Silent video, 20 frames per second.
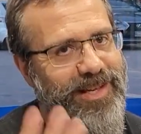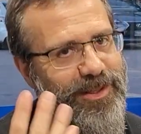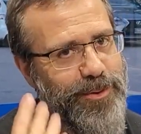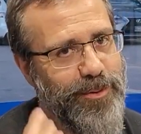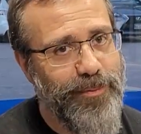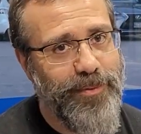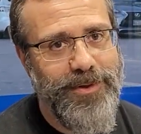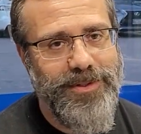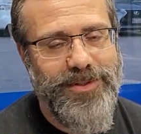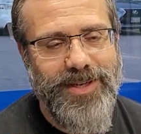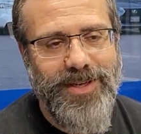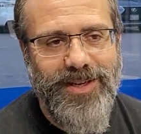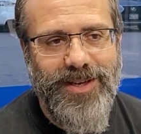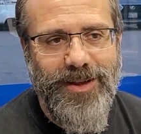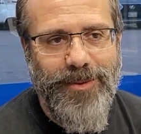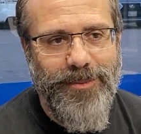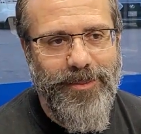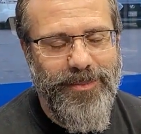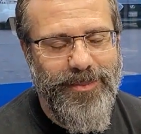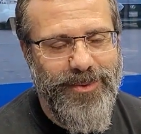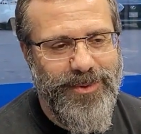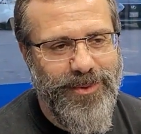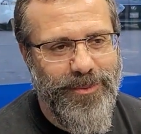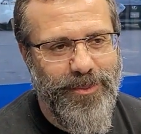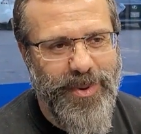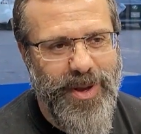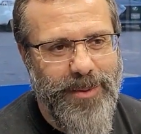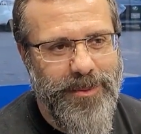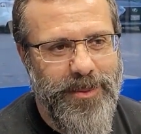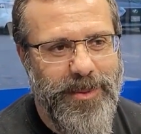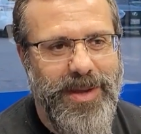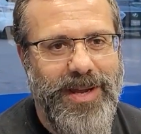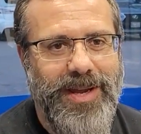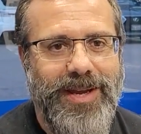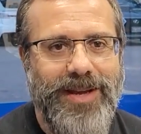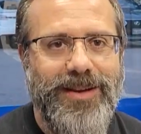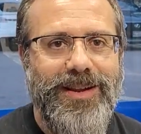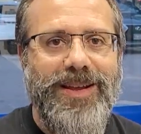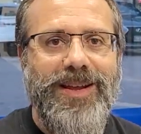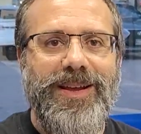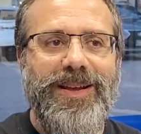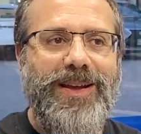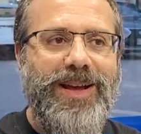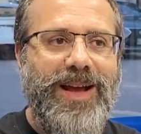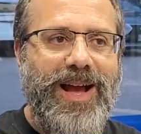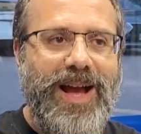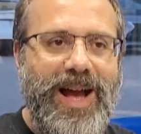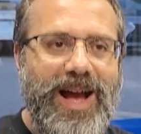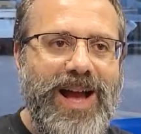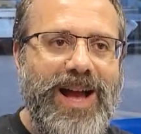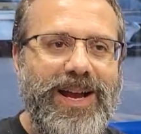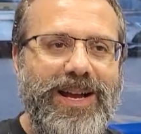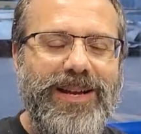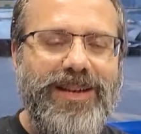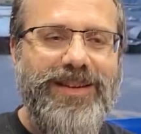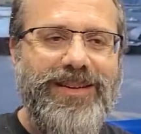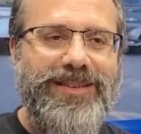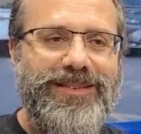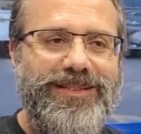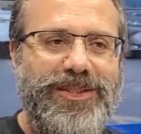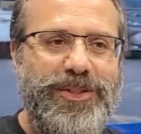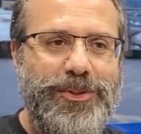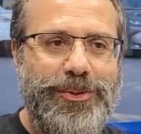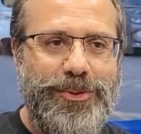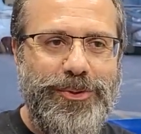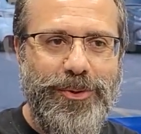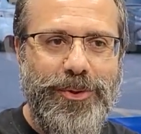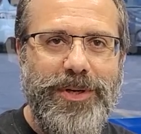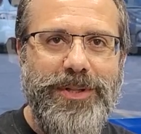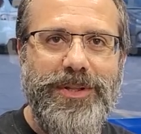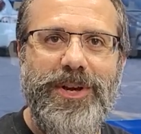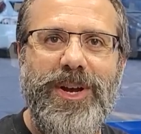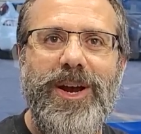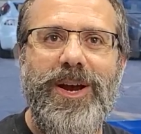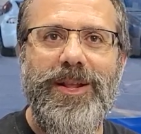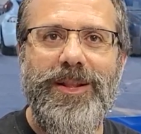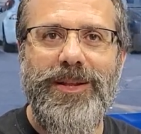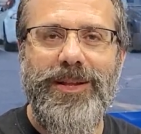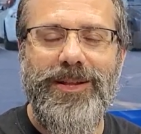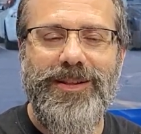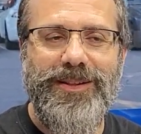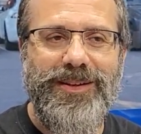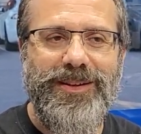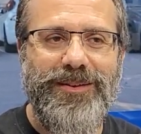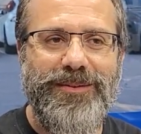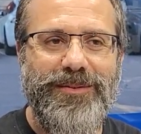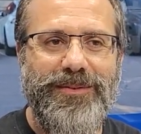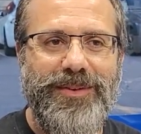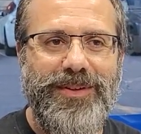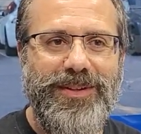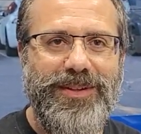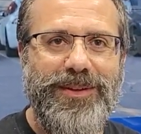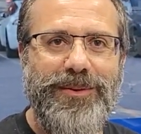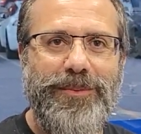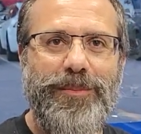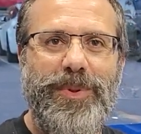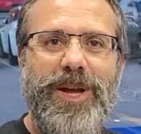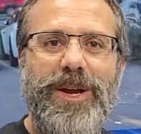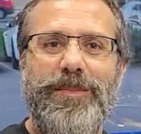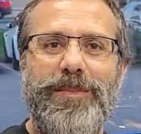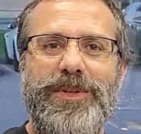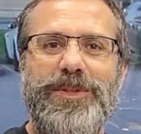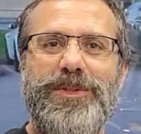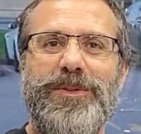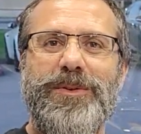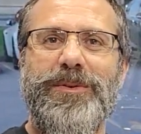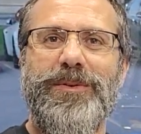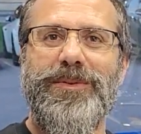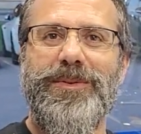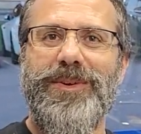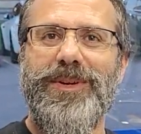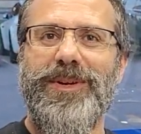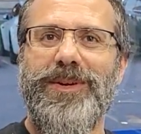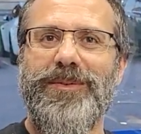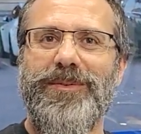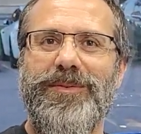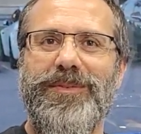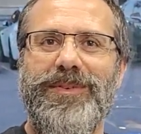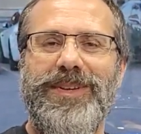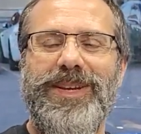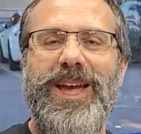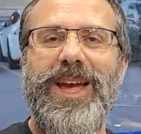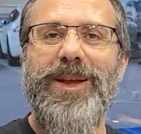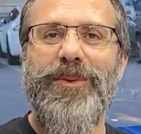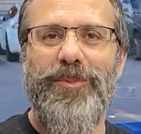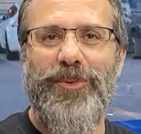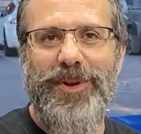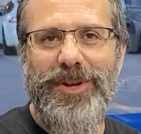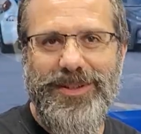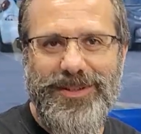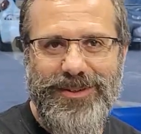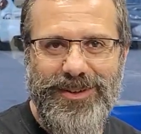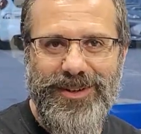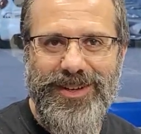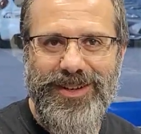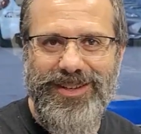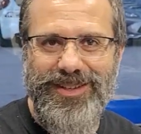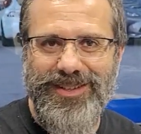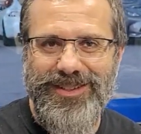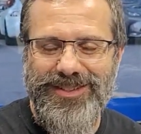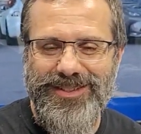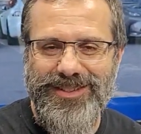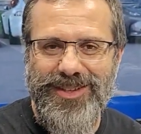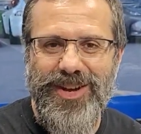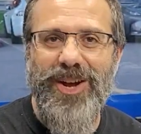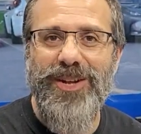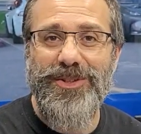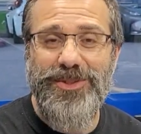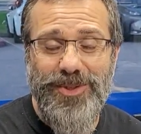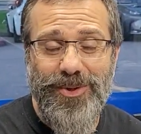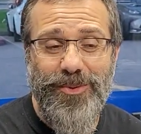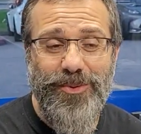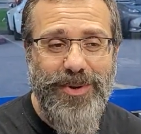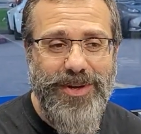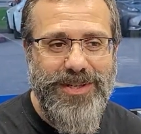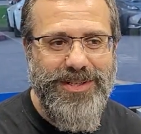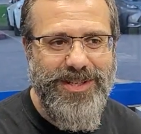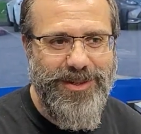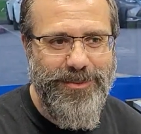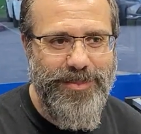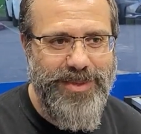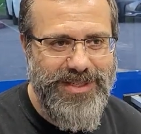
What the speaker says: That's the first thing that happened. I destroyed the Blockbuster game console renting